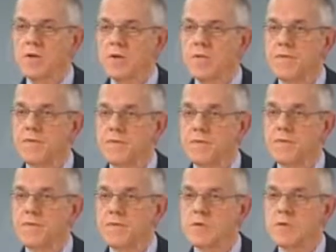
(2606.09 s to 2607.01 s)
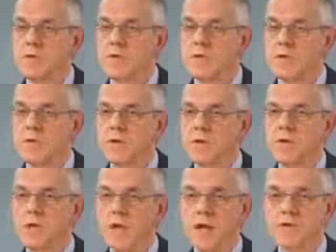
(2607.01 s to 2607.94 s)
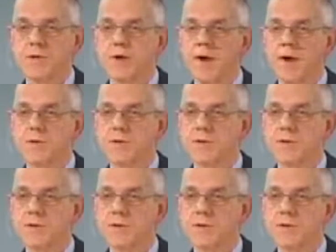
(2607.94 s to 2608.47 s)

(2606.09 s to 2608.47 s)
of greenhouse gas.